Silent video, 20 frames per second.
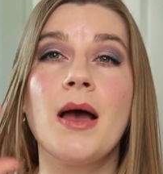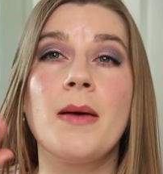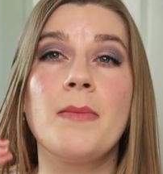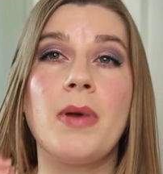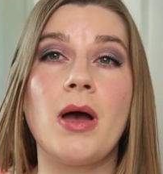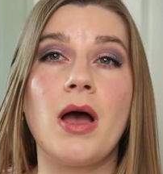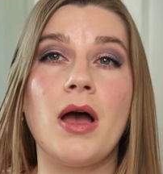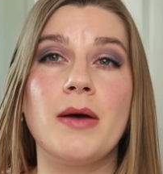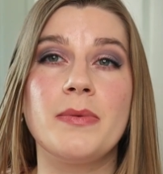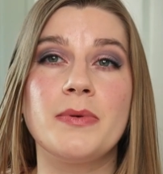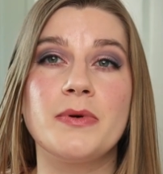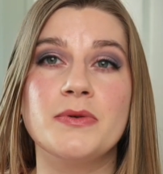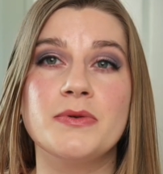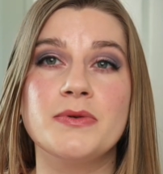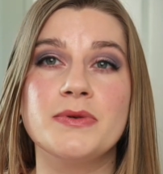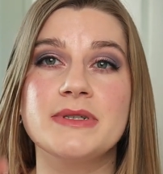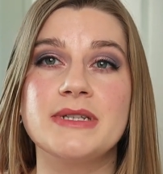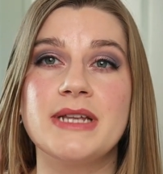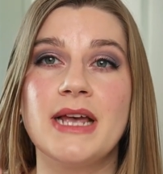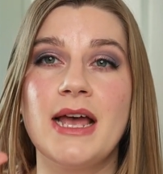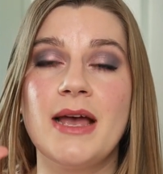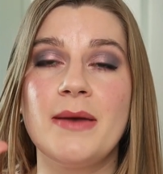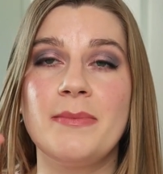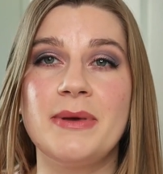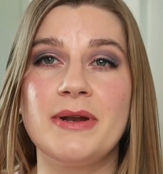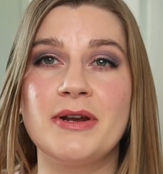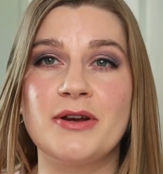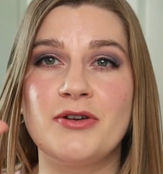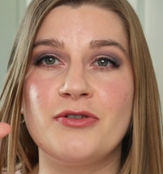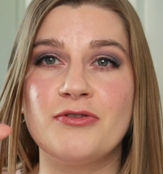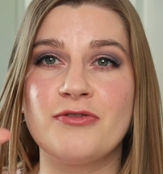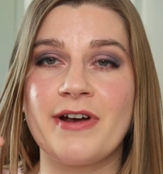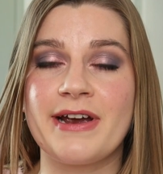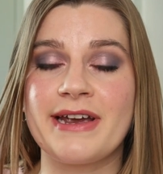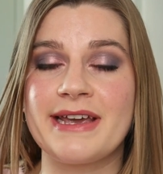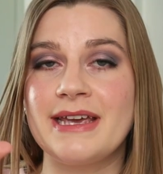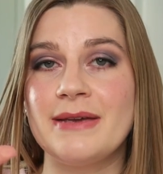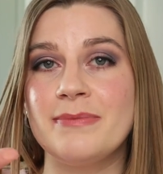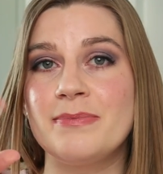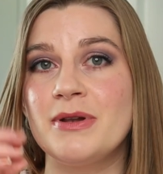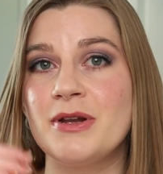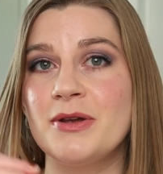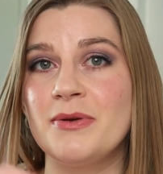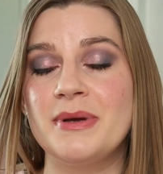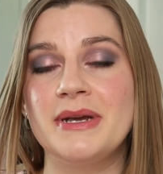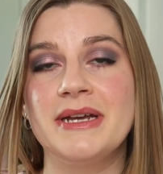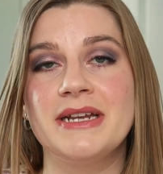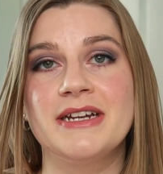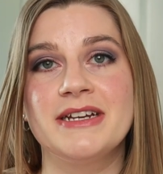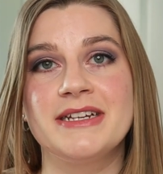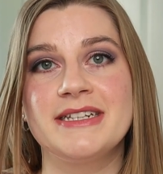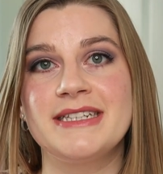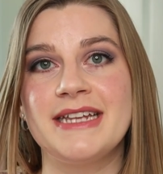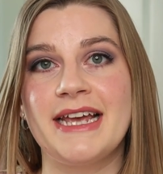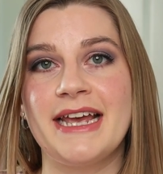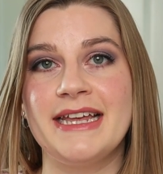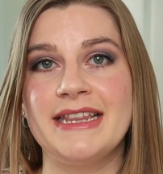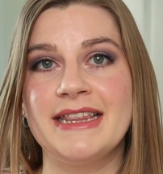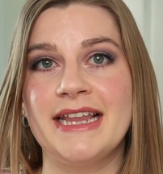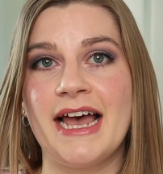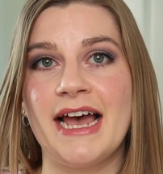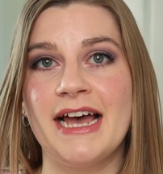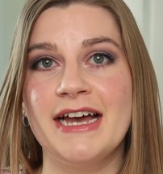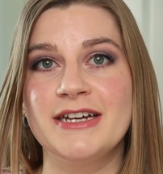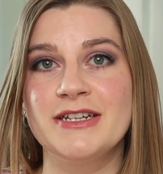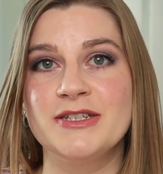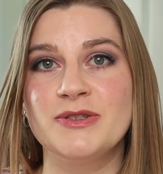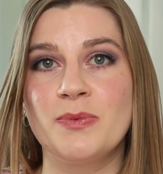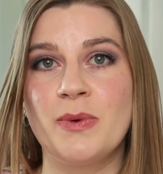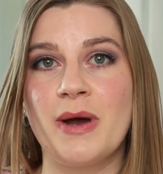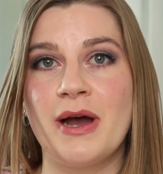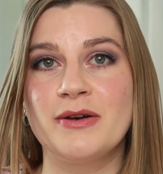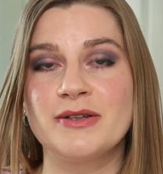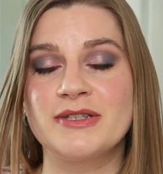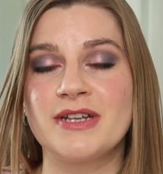purples, bit of grey blueiness in there as well.